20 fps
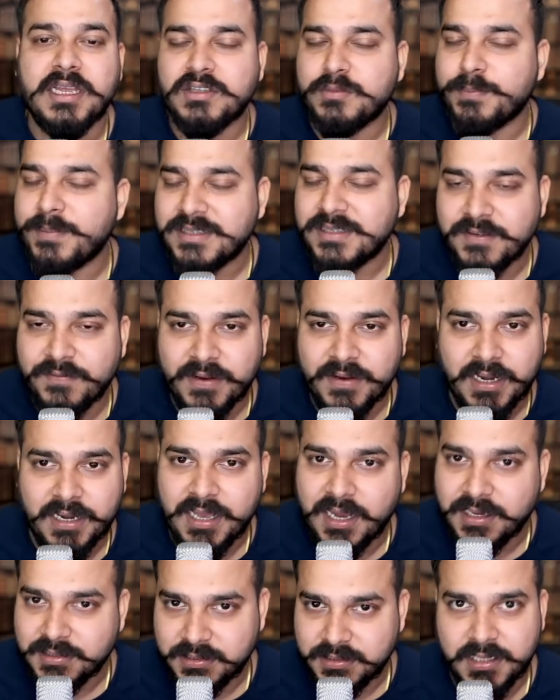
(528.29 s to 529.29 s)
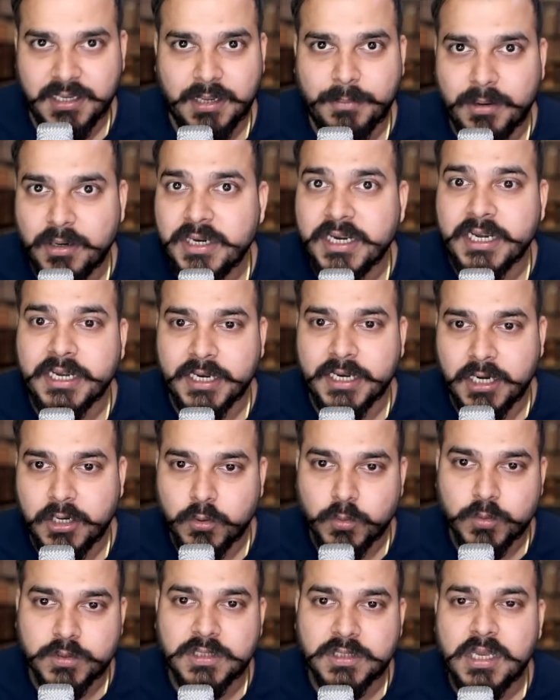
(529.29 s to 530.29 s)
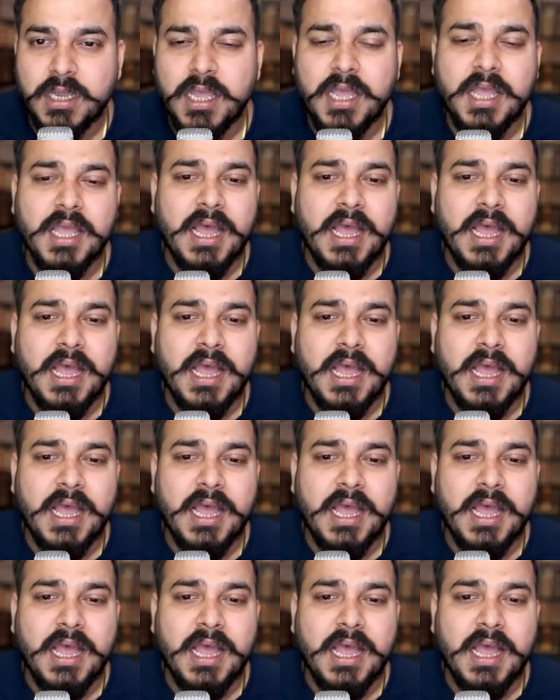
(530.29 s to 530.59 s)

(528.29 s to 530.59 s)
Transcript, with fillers: they're specifically asking about ETL tools.